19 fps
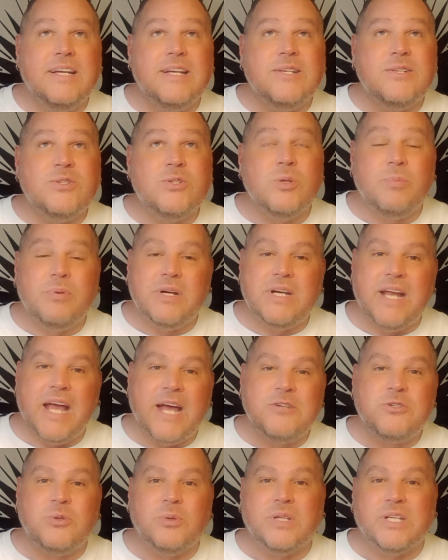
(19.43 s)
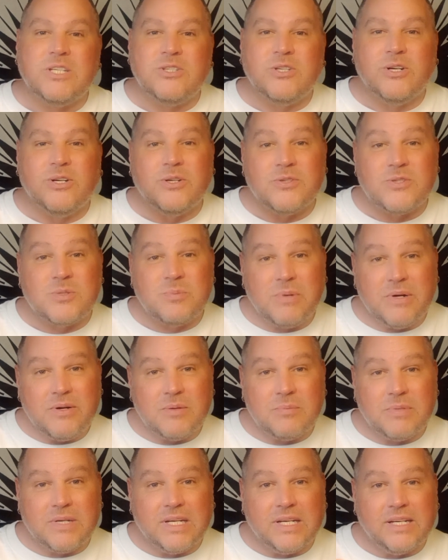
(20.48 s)
supernatural, eternal spirit
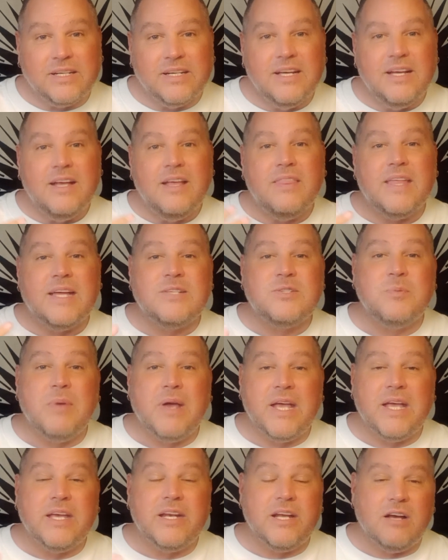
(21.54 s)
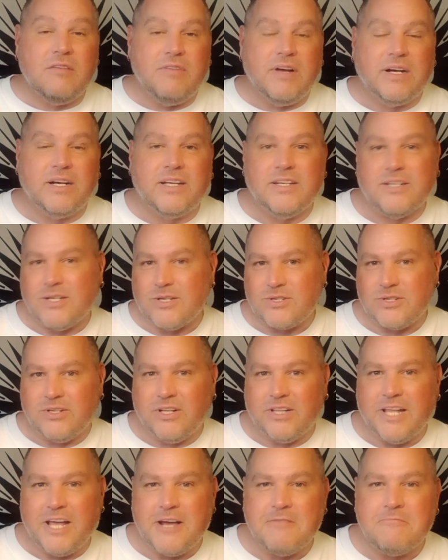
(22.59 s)
being that's made of unconditional
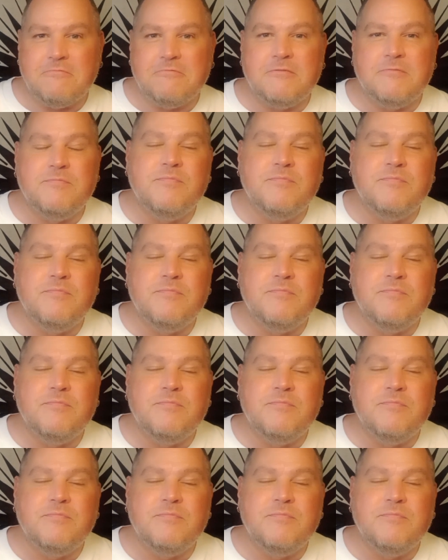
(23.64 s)
love.